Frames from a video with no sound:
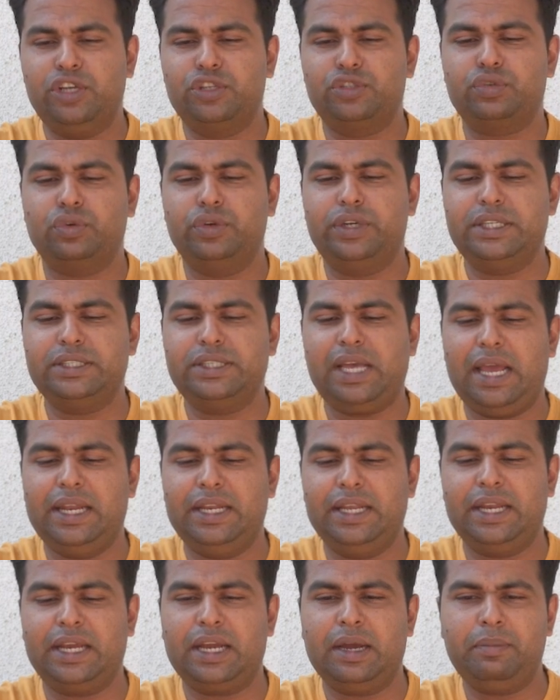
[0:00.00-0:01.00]
So it is
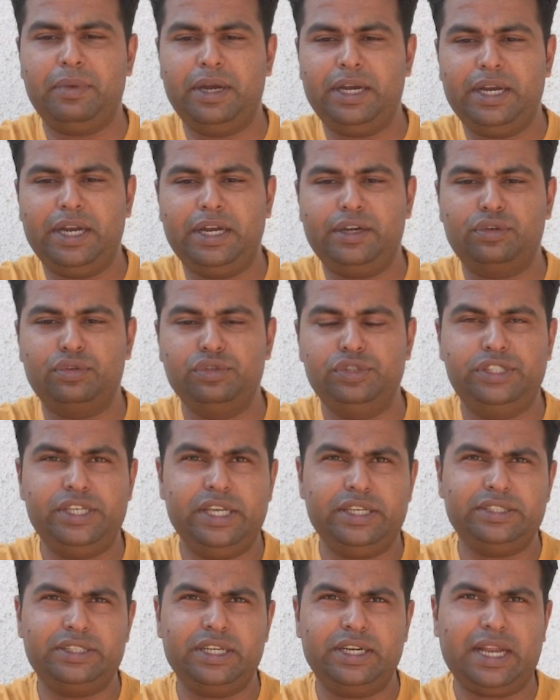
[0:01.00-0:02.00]
highly recommended to
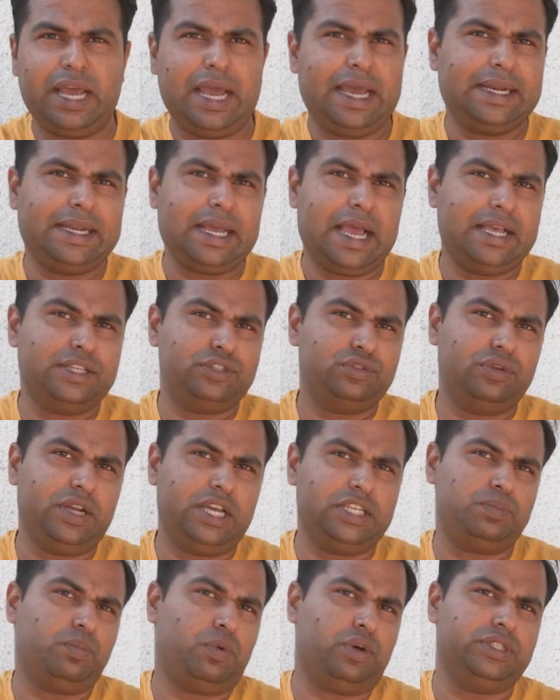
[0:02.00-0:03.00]
change the tire as soon
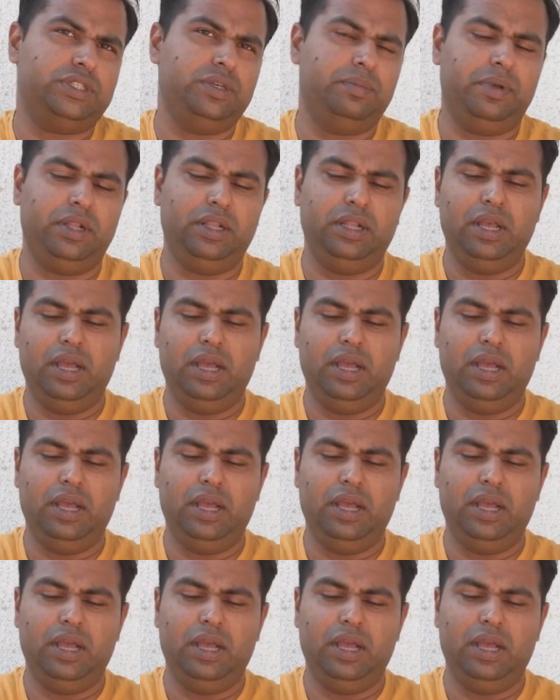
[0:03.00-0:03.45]
as possible.